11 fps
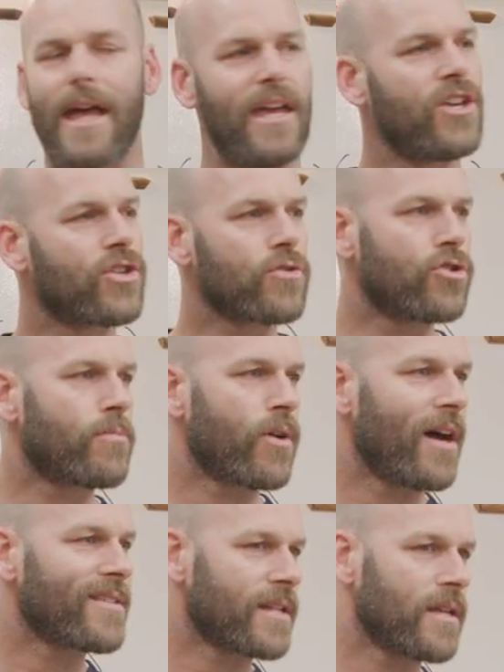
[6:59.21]
that ischial
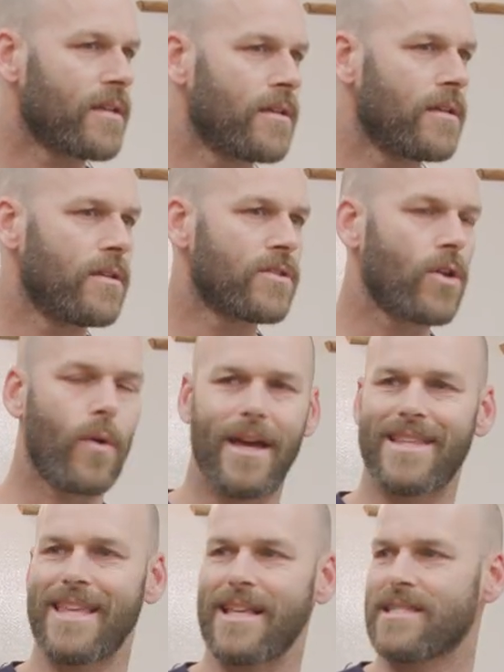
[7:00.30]
tuberosity. So
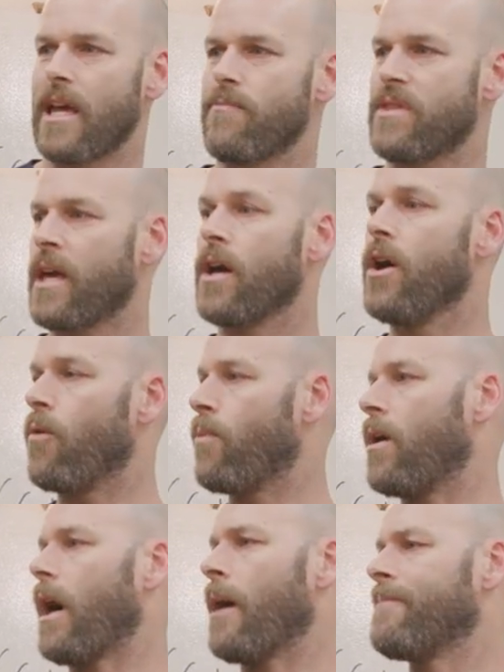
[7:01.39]
it's that same thing.
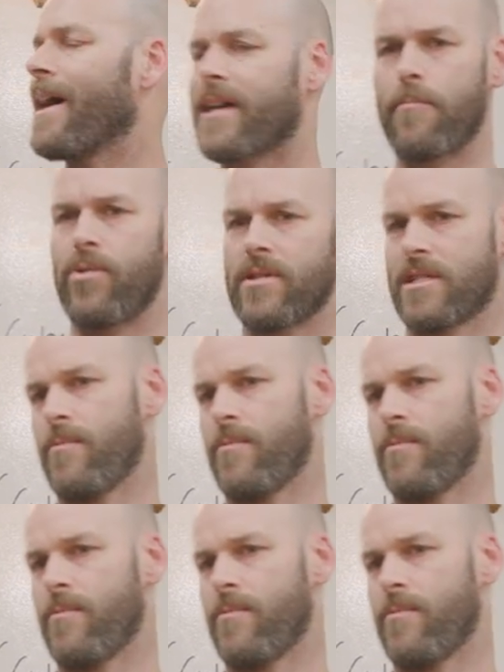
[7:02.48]
But I'm not gonna put